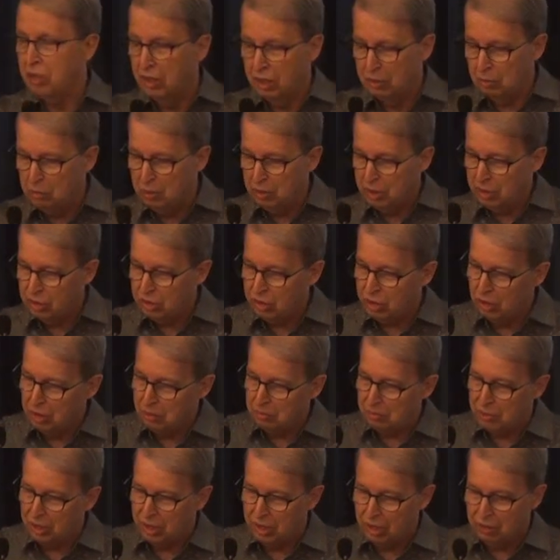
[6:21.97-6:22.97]
the
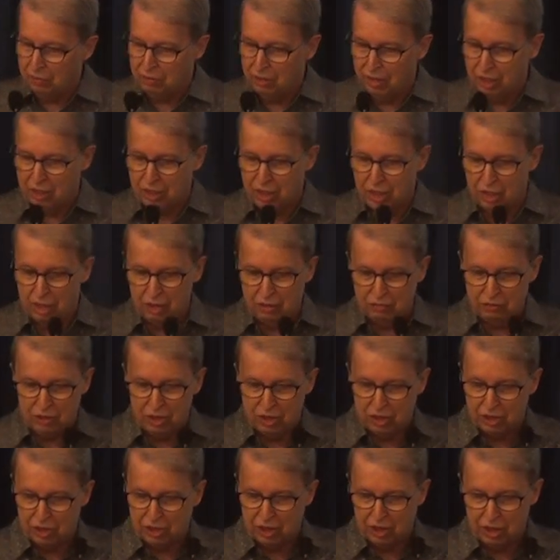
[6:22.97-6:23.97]
wisdom, and, and all of
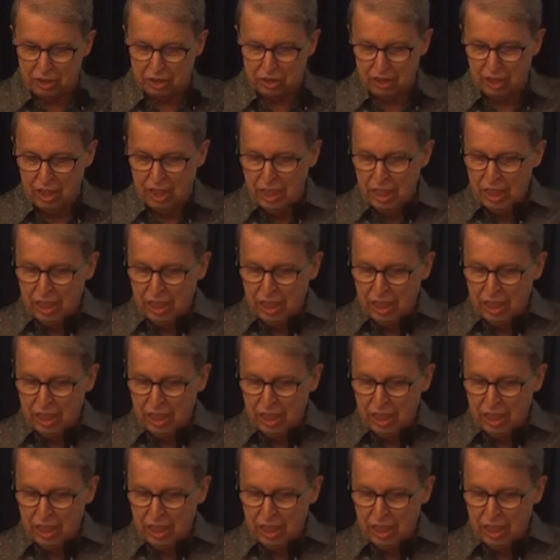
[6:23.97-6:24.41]
these things.